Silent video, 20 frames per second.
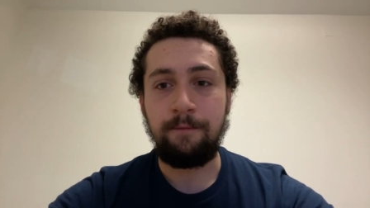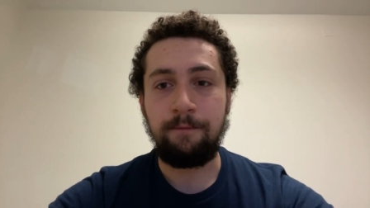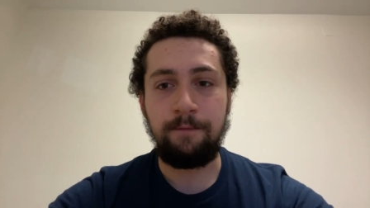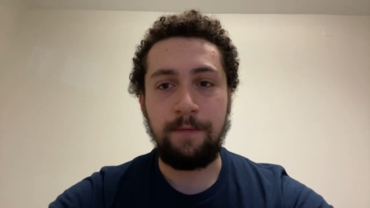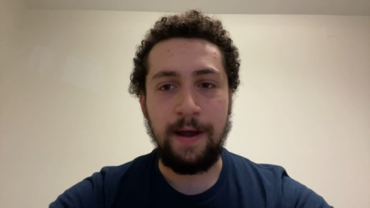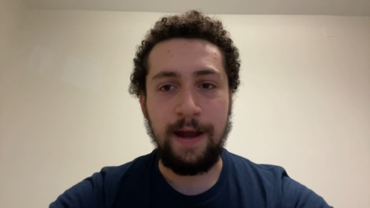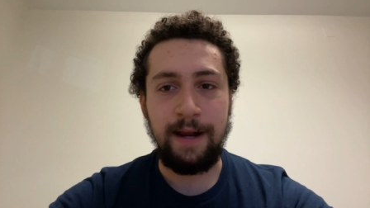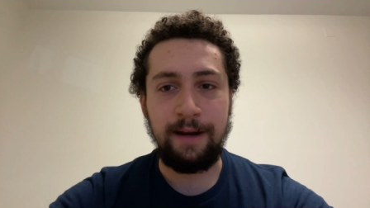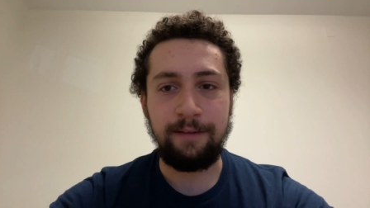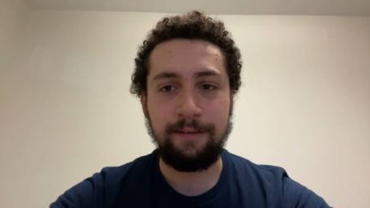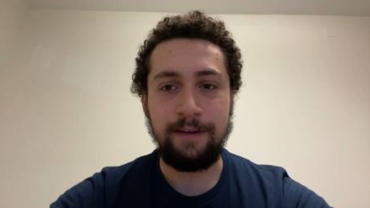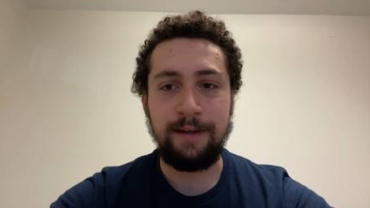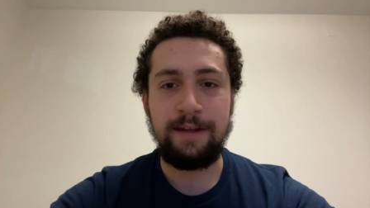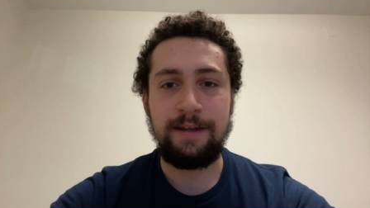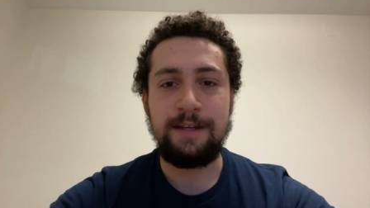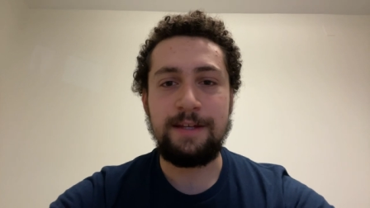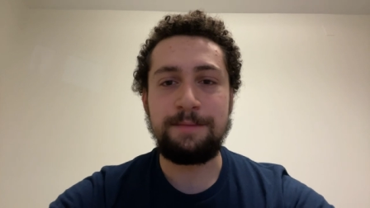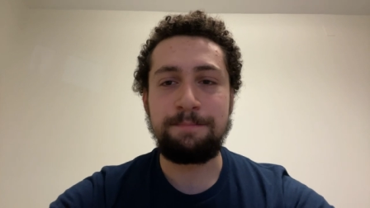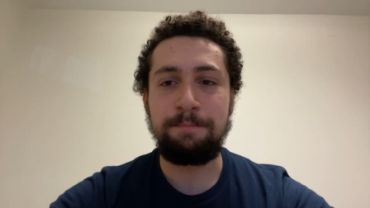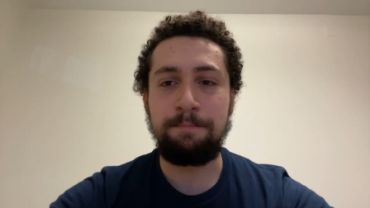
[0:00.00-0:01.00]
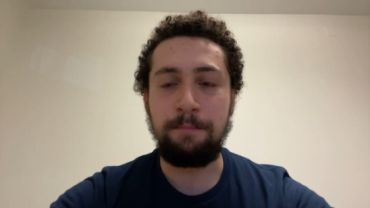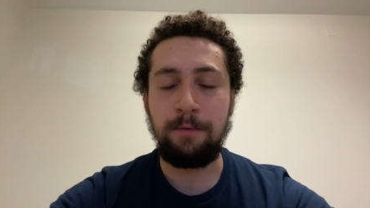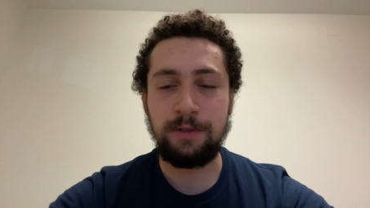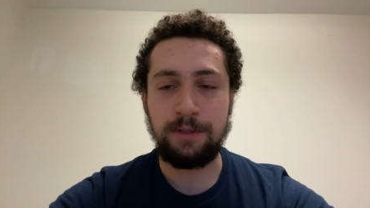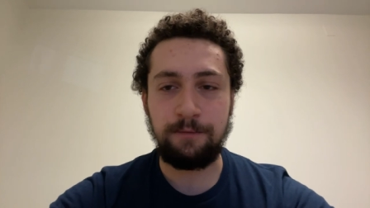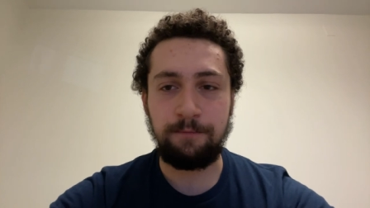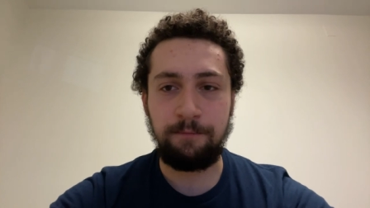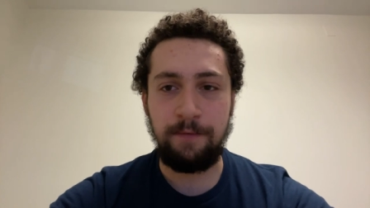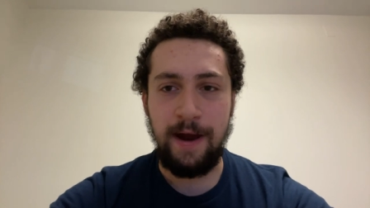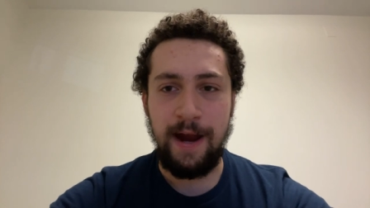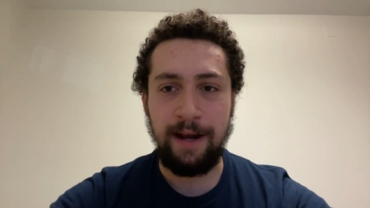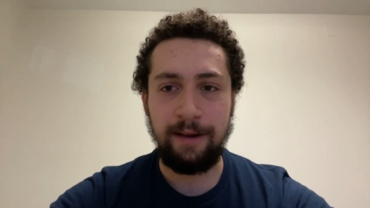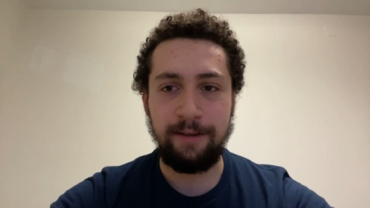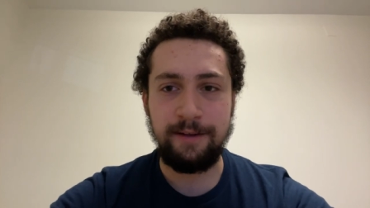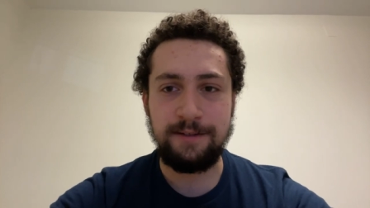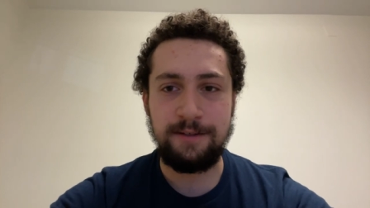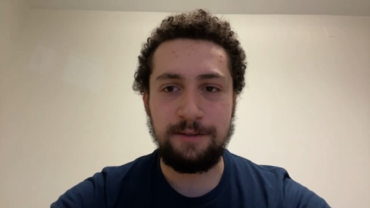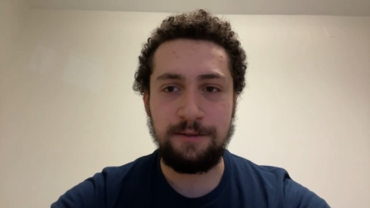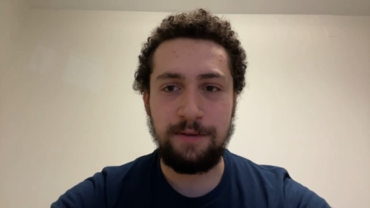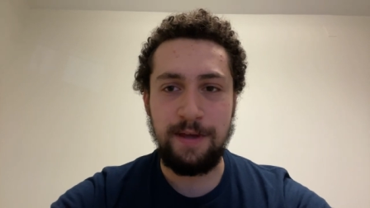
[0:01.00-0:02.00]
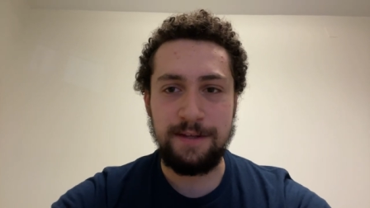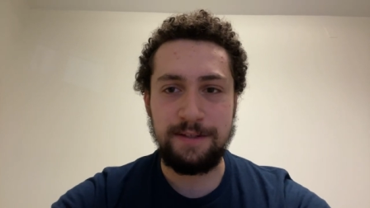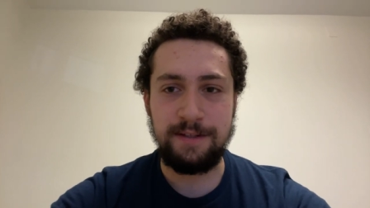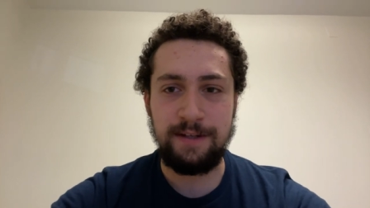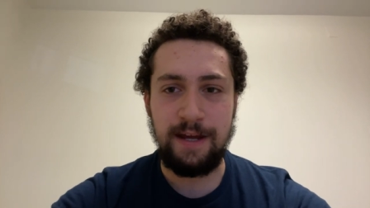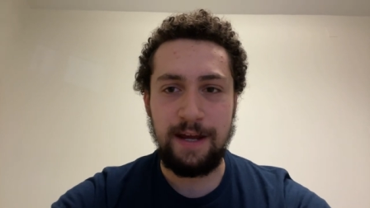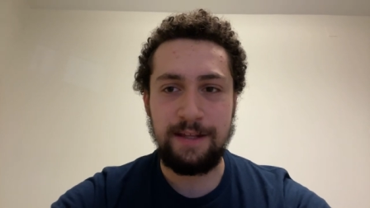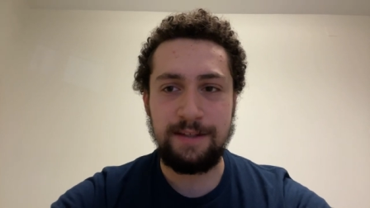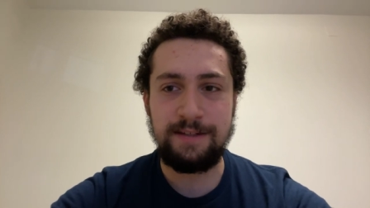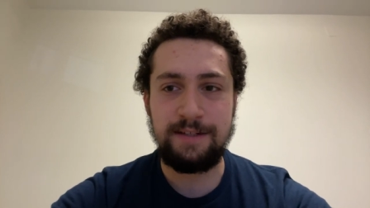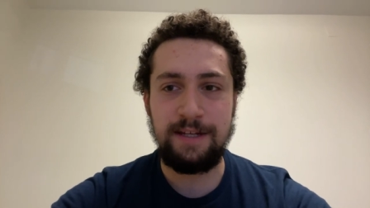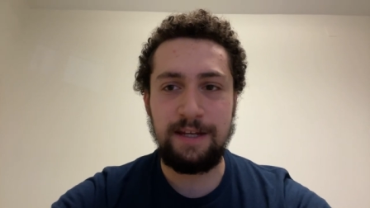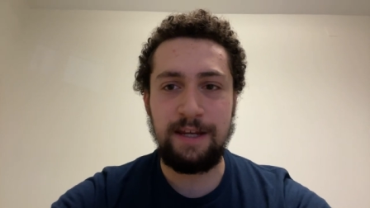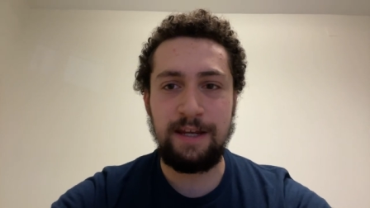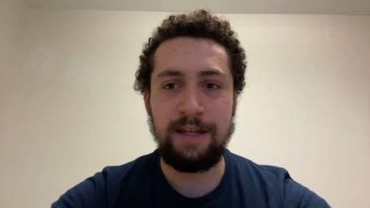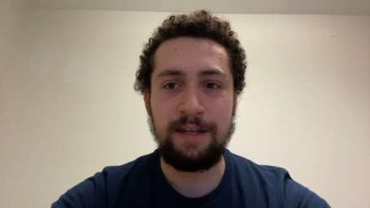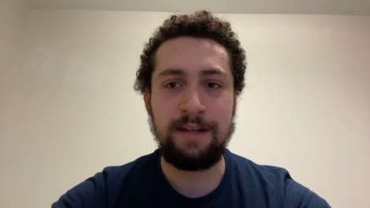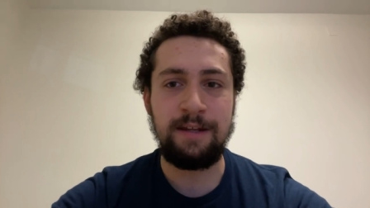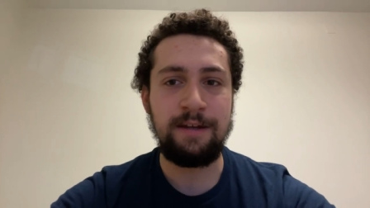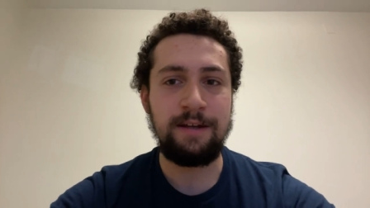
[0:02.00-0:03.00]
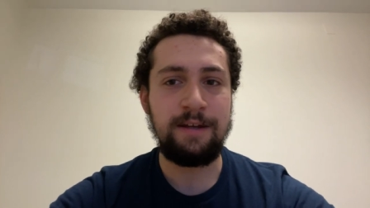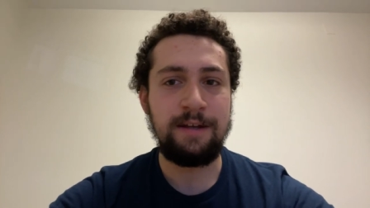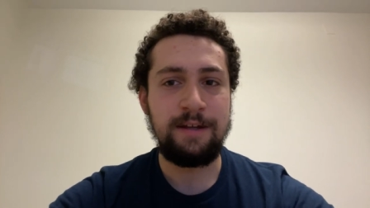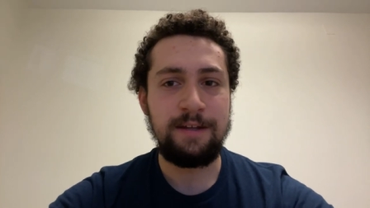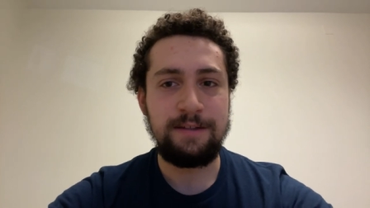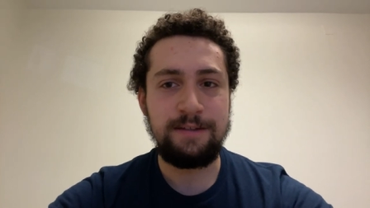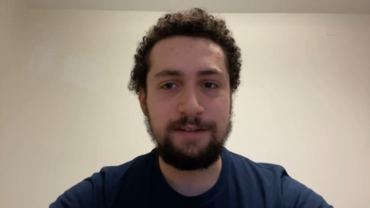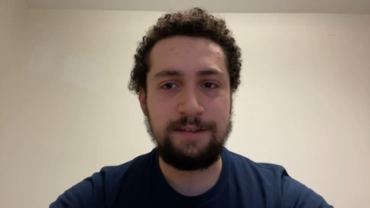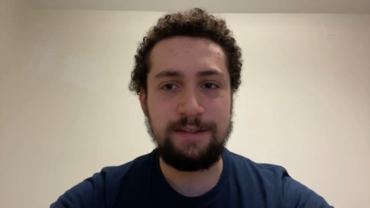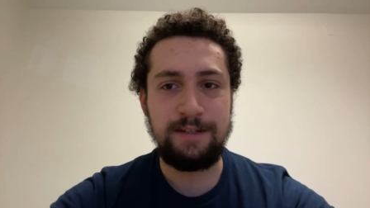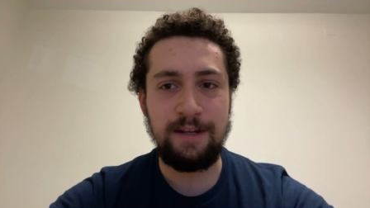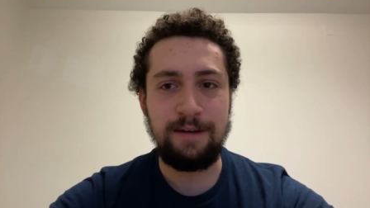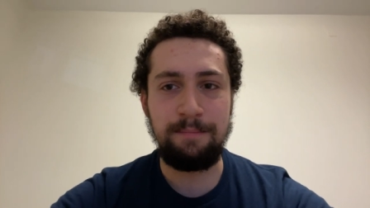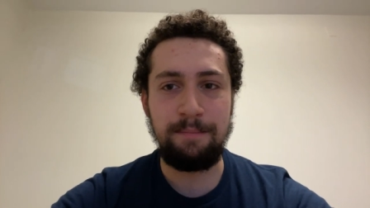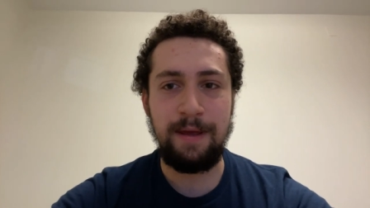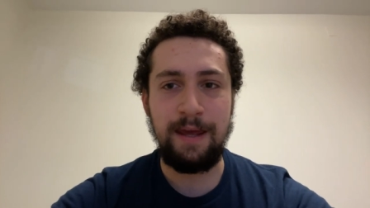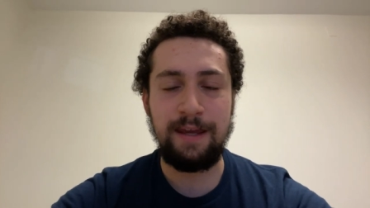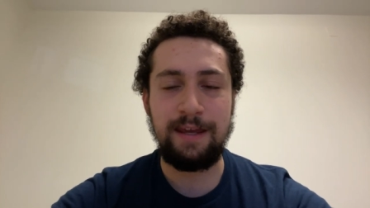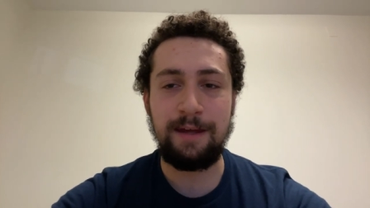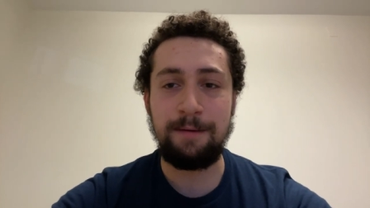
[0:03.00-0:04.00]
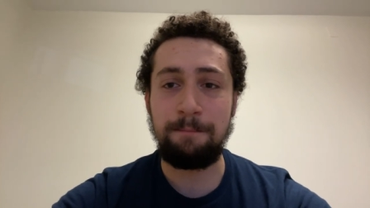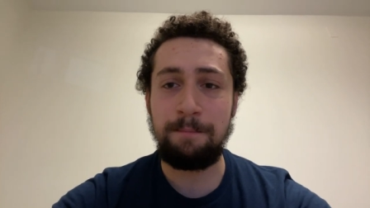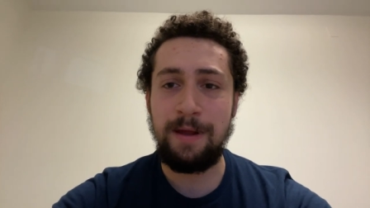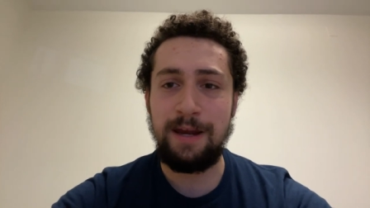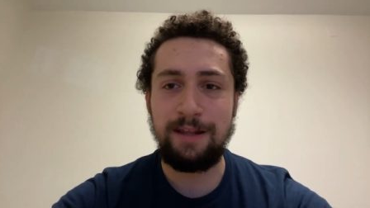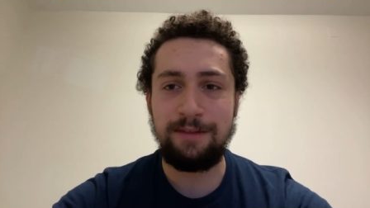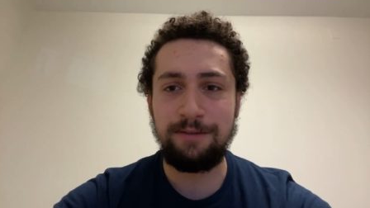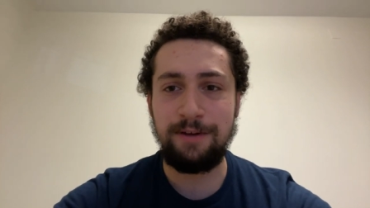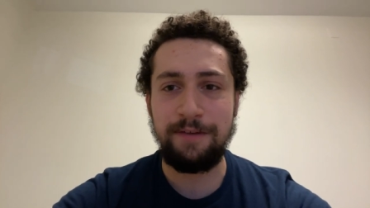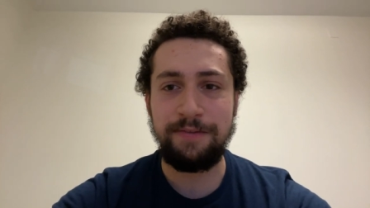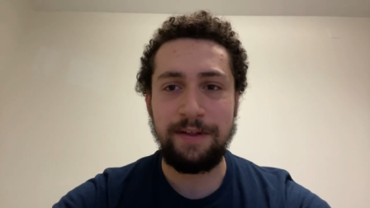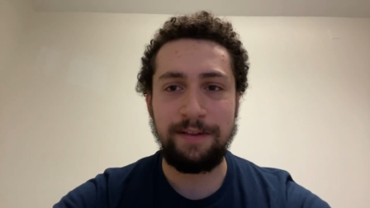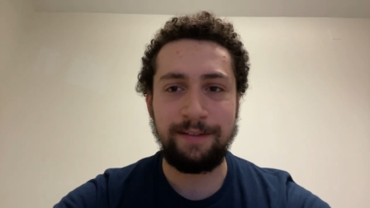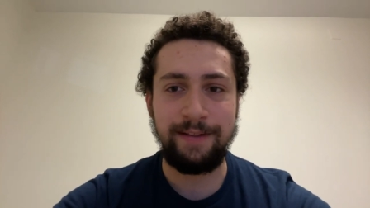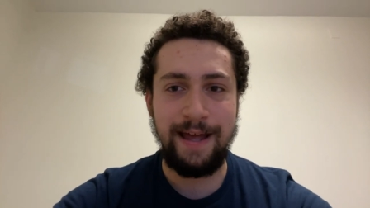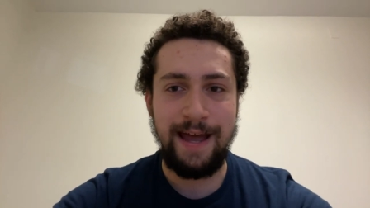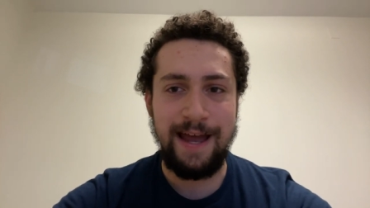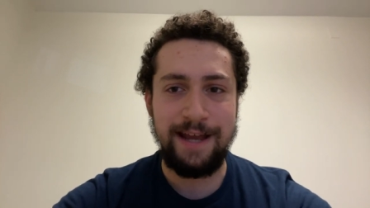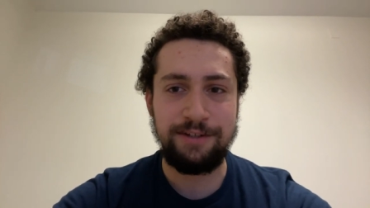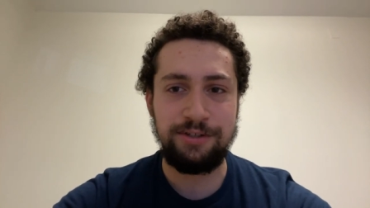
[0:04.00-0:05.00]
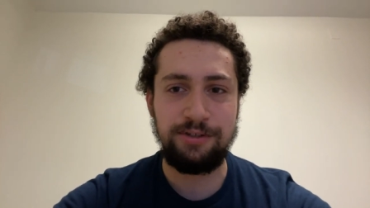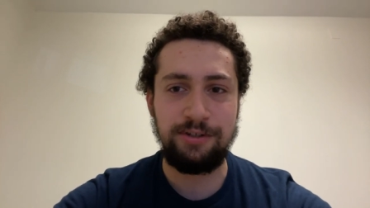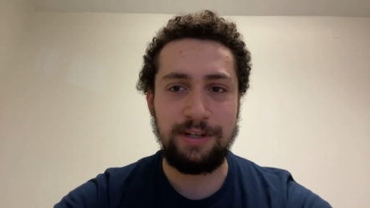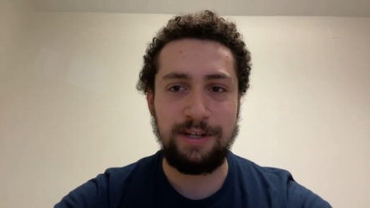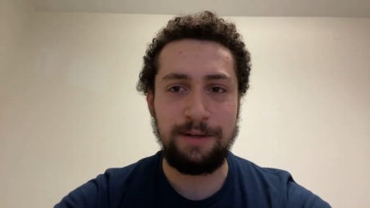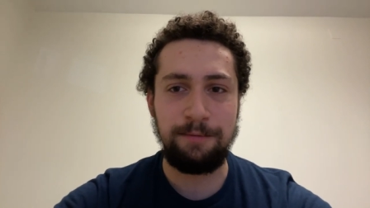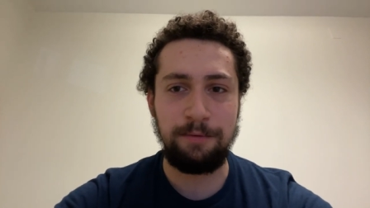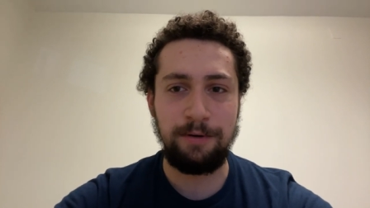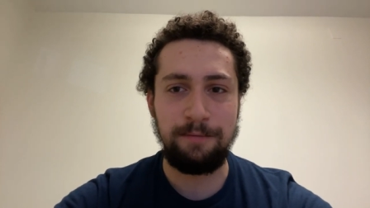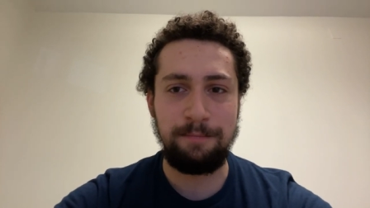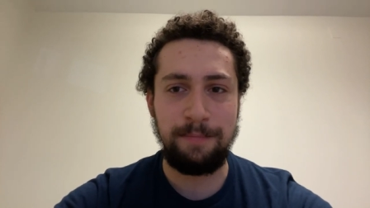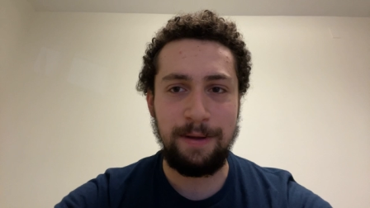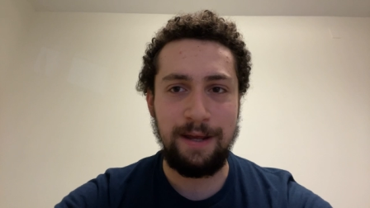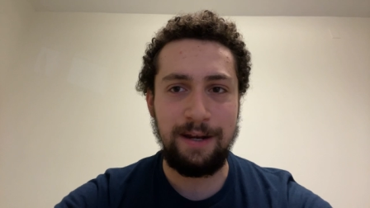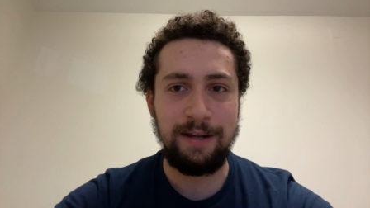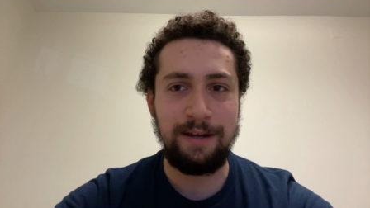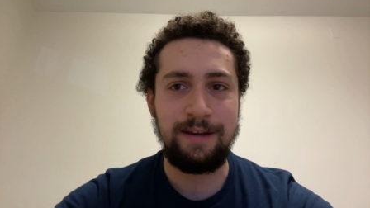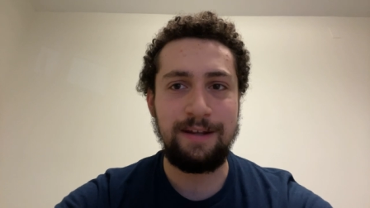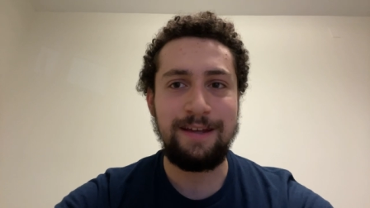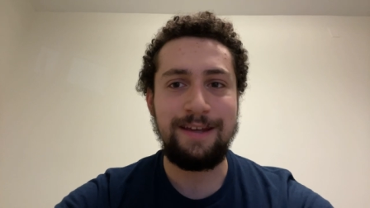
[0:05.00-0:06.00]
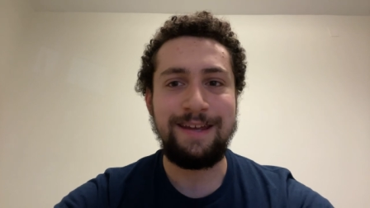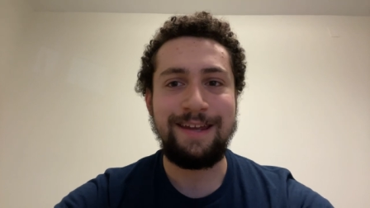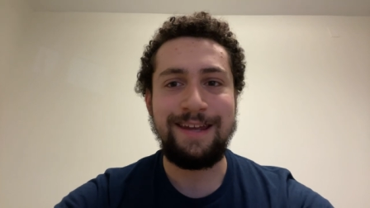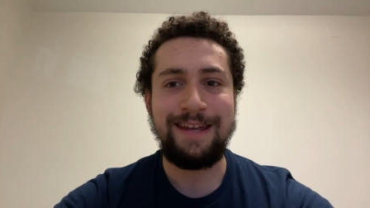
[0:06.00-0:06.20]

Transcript: Finally, was a finalist in 2019, didn't make it. Many thought that last year he would have made it.